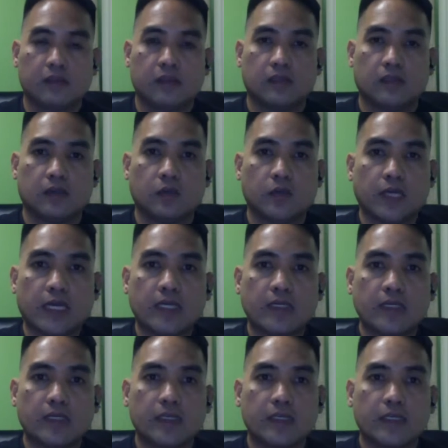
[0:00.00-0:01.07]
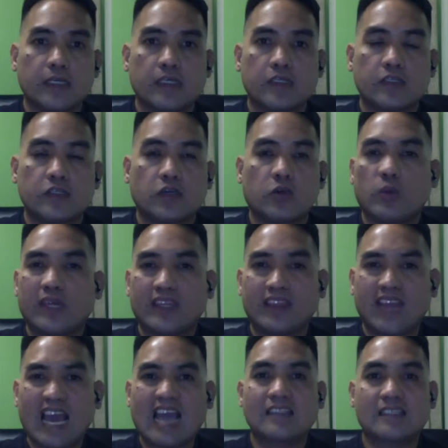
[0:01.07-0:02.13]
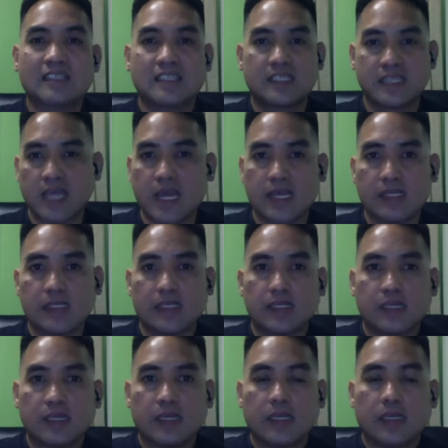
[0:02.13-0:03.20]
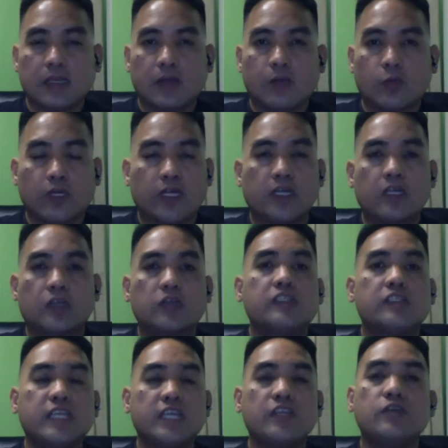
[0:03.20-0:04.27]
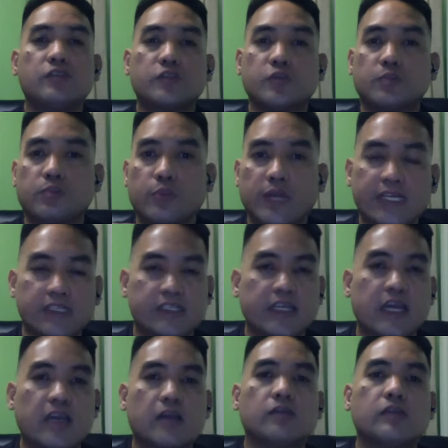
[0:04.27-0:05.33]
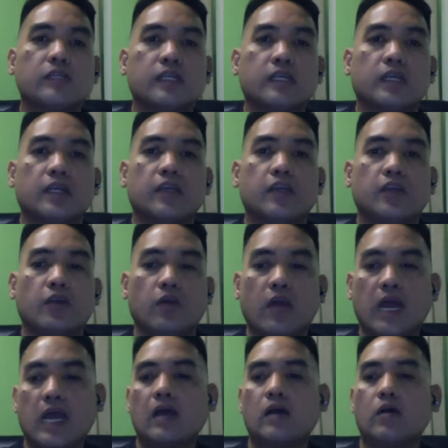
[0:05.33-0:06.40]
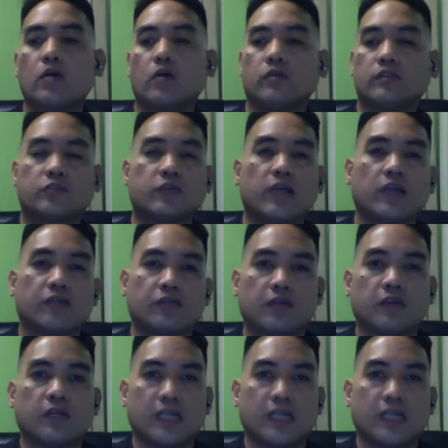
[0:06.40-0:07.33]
Okay? So with that said, we're going to continue to break down, how Trevor